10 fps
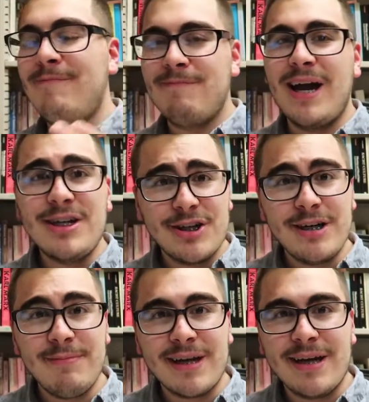My
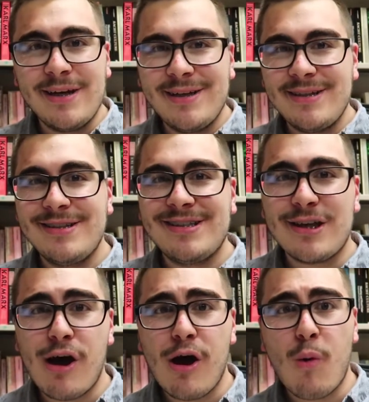journey begins
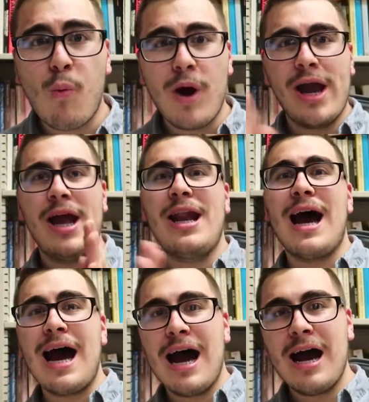when
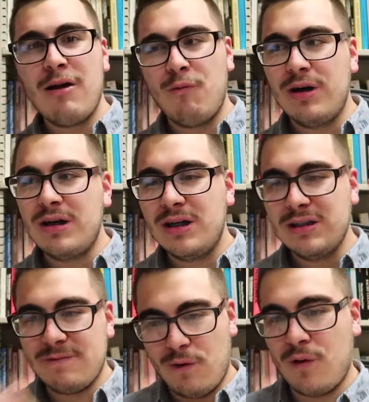I
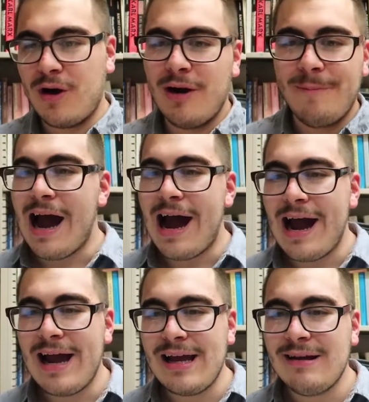was 4.
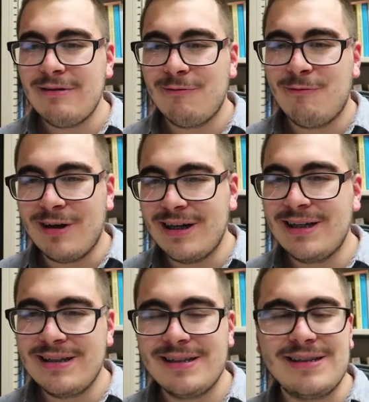I
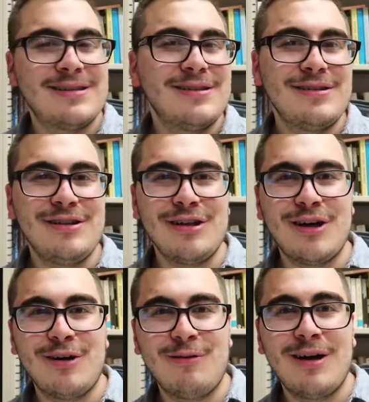was, you
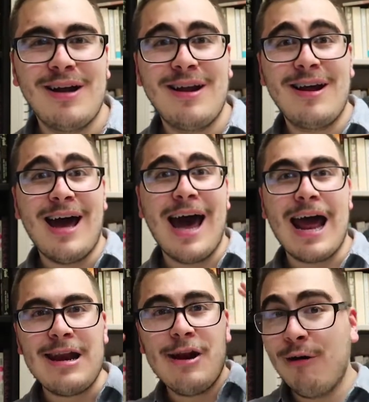know,
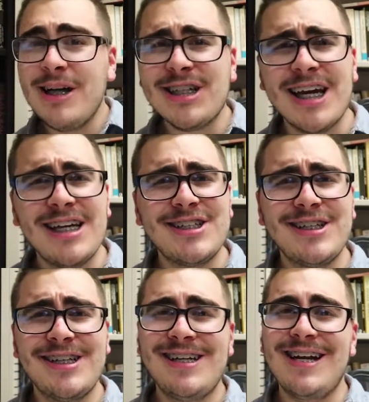had no
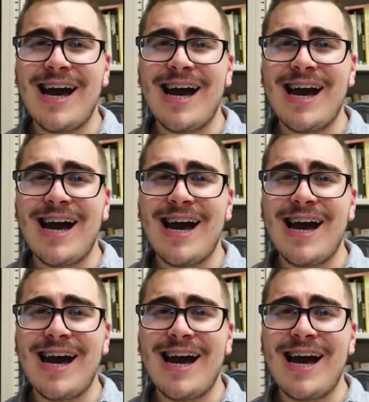education.